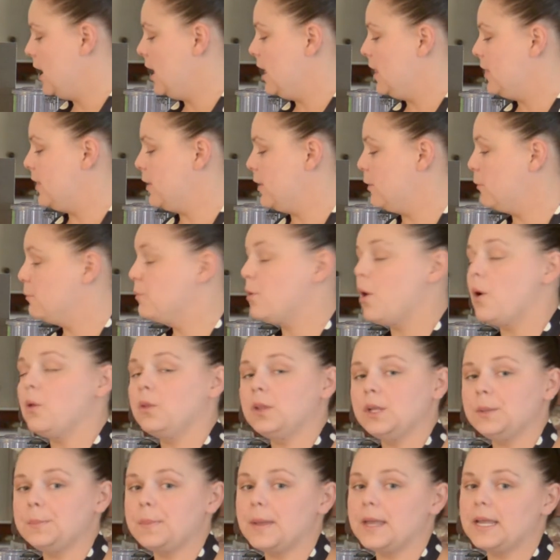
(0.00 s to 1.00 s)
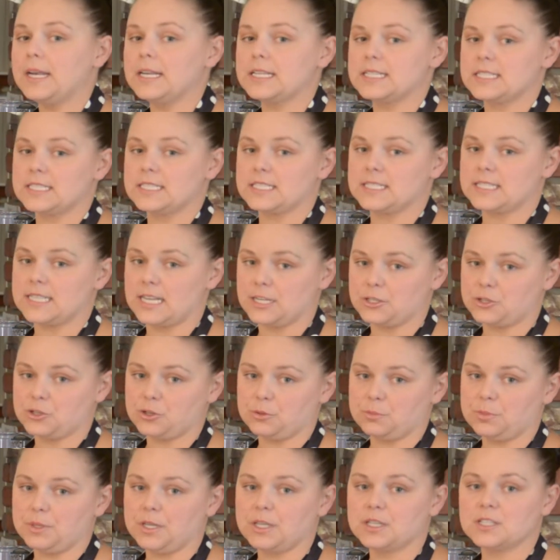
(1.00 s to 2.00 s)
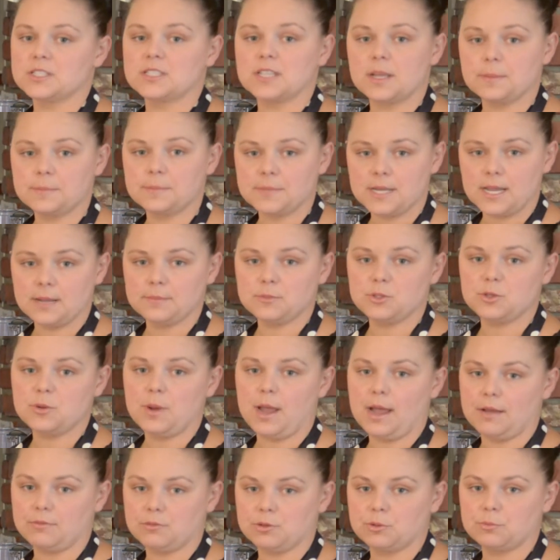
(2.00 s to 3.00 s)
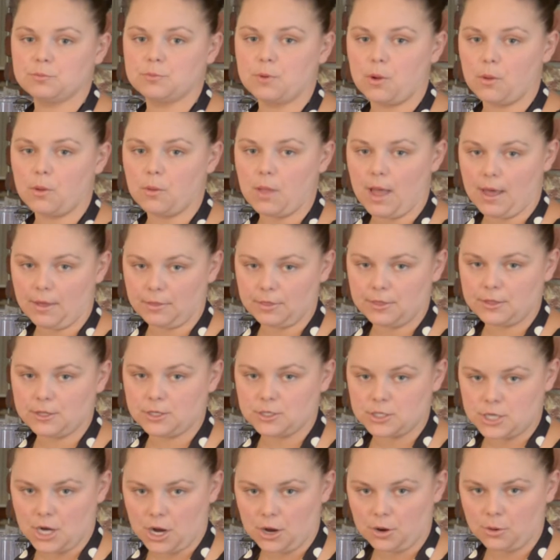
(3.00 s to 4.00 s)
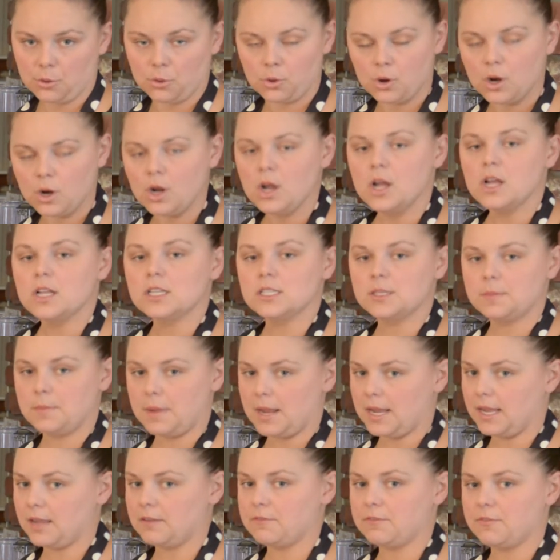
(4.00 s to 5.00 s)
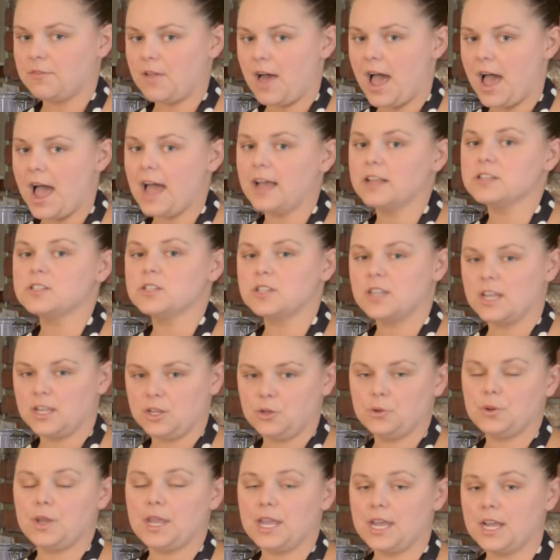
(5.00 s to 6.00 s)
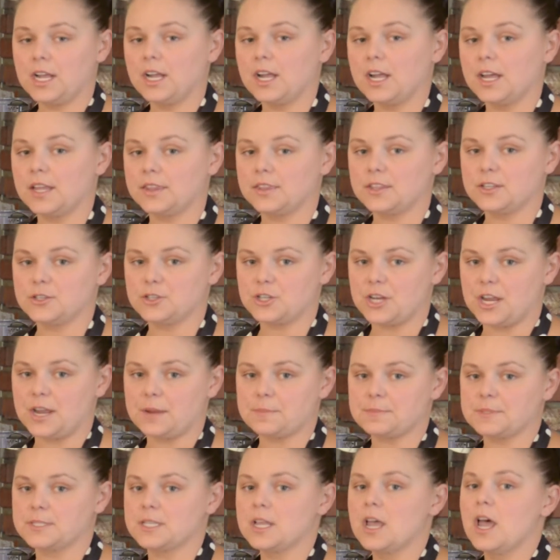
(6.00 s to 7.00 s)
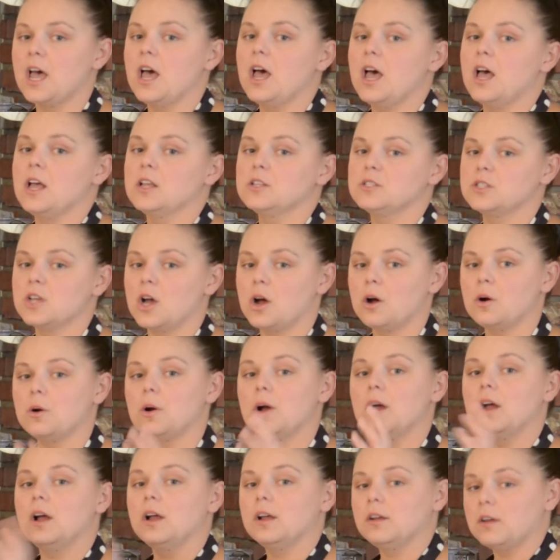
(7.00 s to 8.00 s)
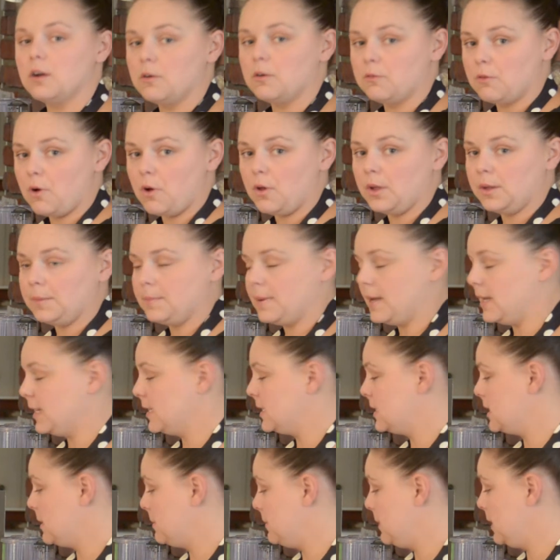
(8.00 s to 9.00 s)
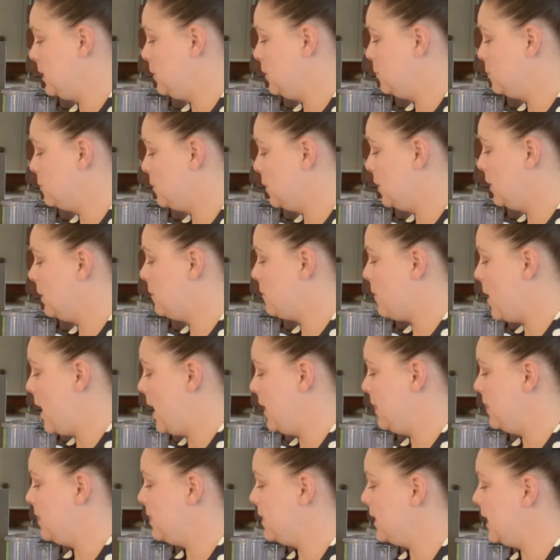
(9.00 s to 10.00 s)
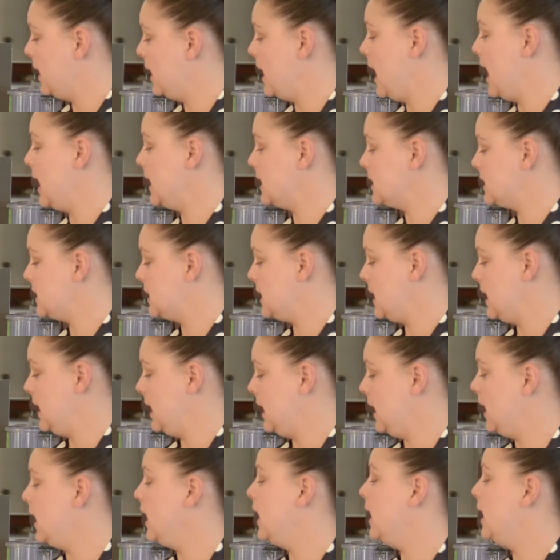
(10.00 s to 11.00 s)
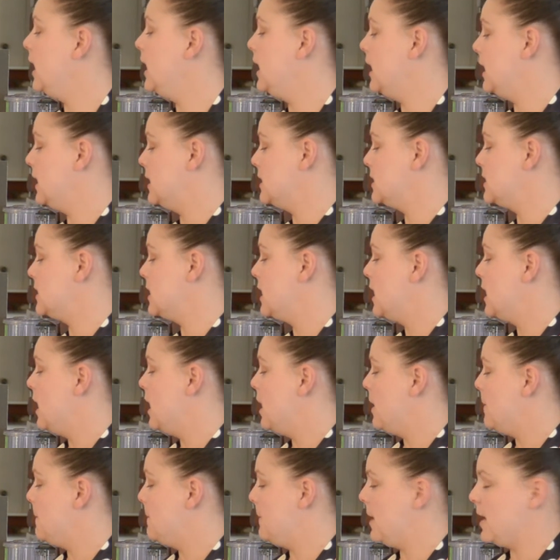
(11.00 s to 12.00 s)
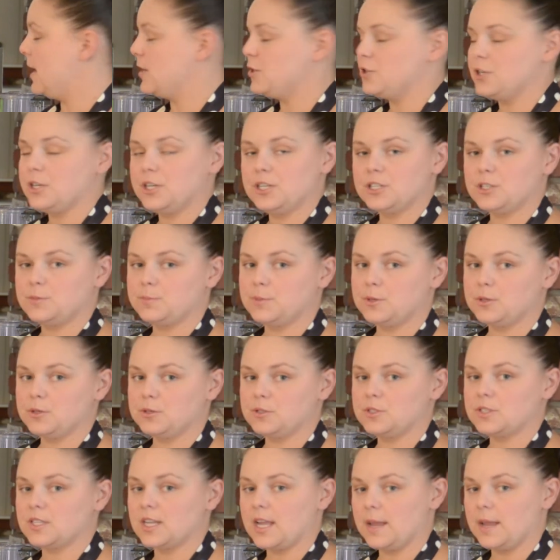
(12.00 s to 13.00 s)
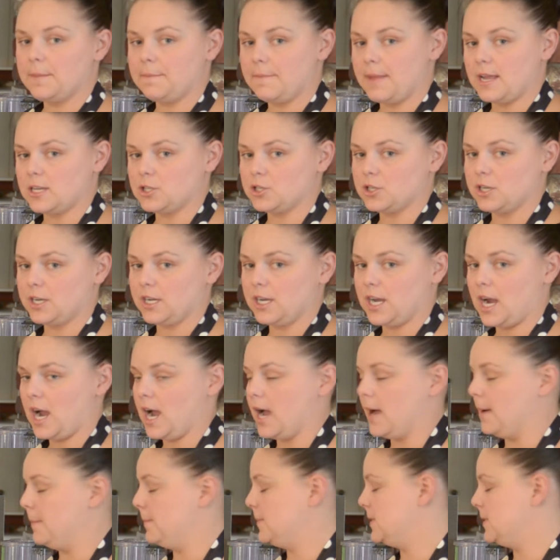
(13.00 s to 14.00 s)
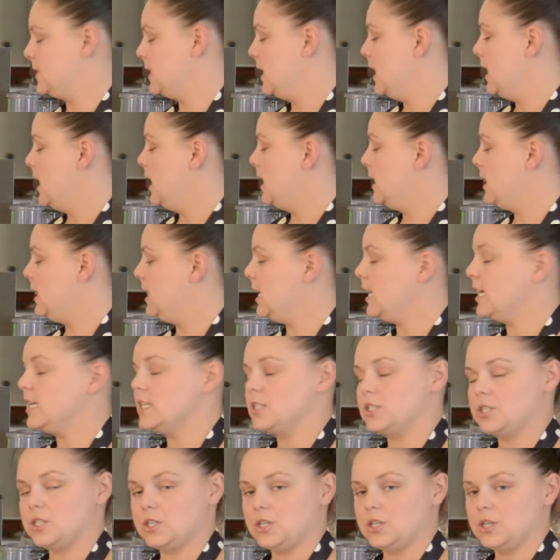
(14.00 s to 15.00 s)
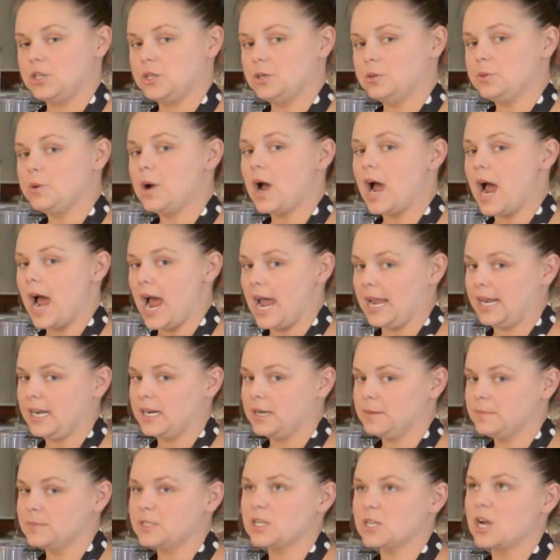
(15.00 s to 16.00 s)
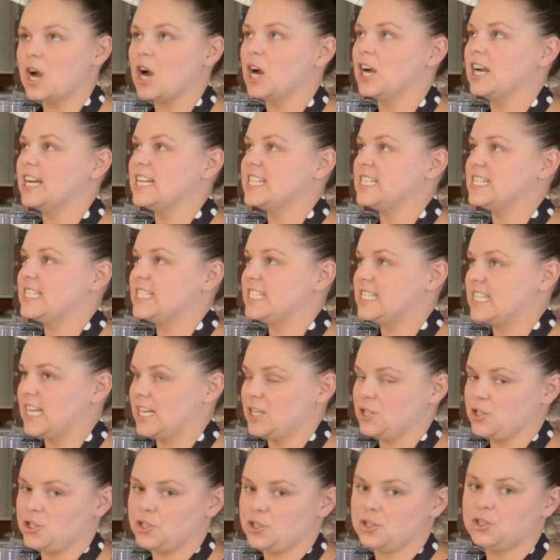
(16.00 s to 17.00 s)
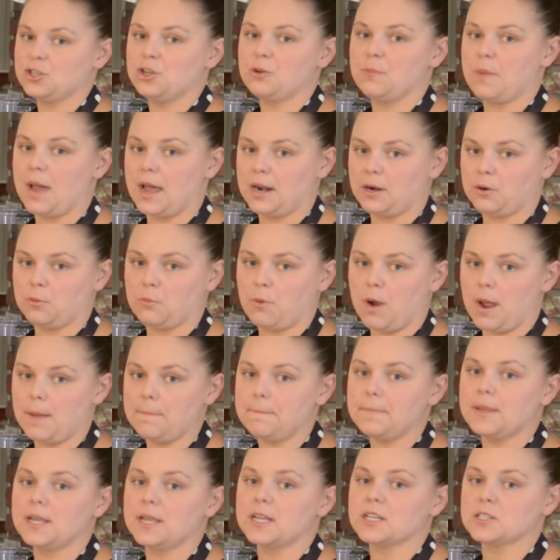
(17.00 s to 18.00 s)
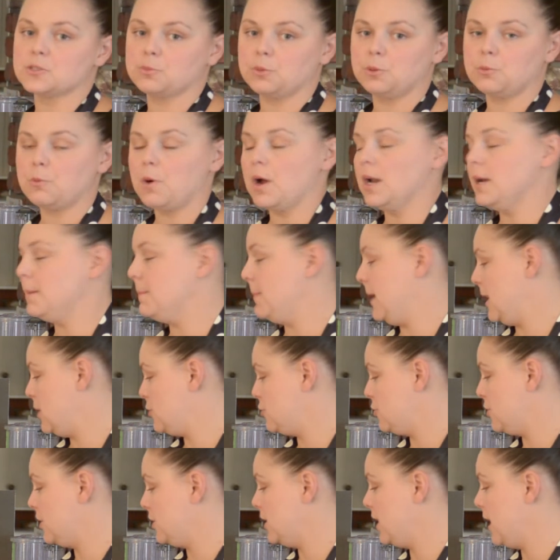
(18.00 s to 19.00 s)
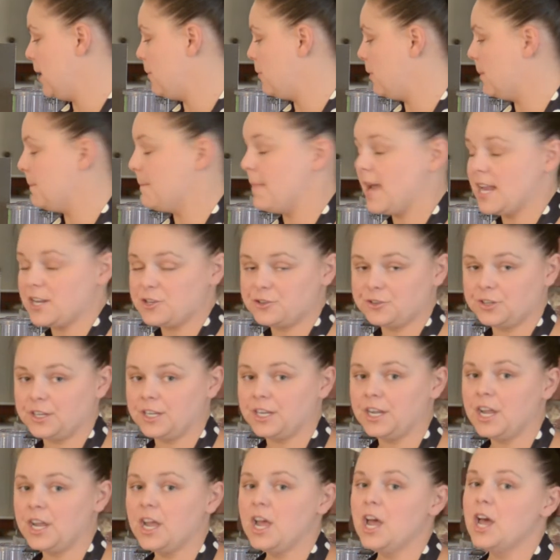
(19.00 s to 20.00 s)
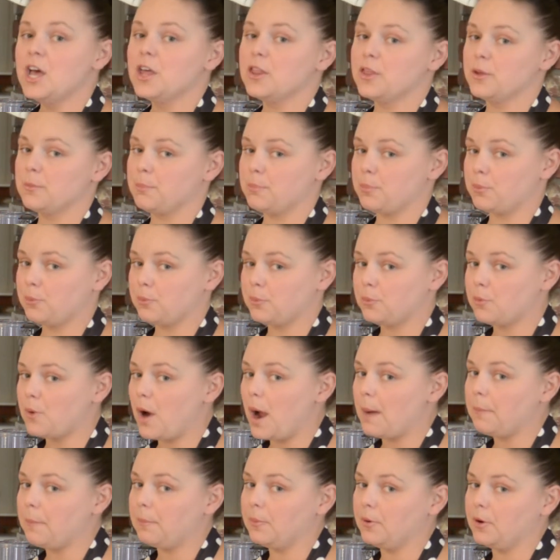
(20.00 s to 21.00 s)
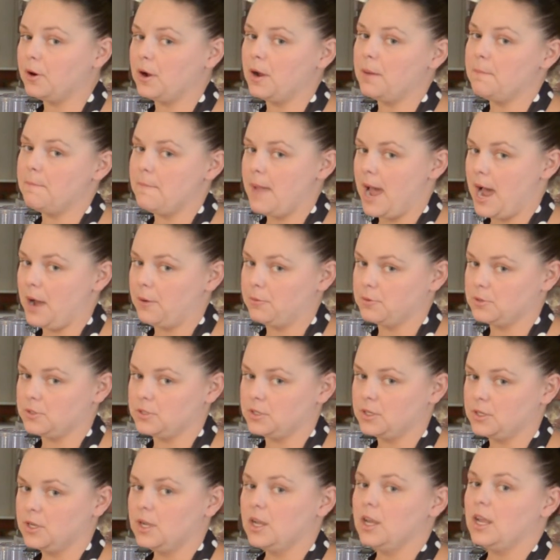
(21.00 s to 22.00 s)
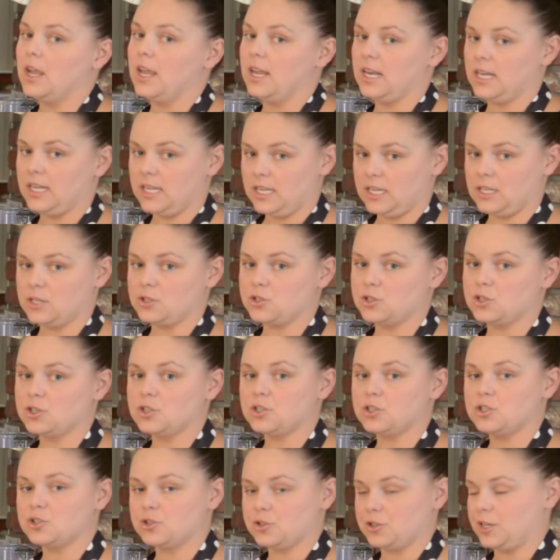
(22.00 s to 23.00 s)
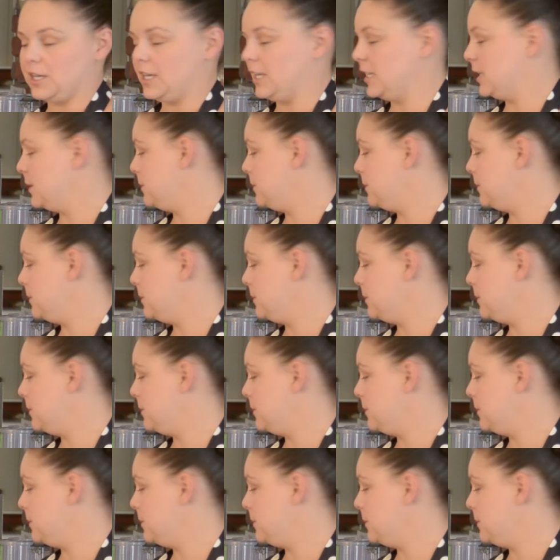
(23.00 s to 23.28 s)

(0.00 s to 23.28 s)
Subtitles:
The rolling pin is essential because sometimes you have to roll out the dough to make it flat so that you can cut the shapes. So a rolling pin is something you really want. The next thing is measuring spoons and measuring cups. These two items are essential no matter what because we want to make sure that we're measuring the proper amount in each treat.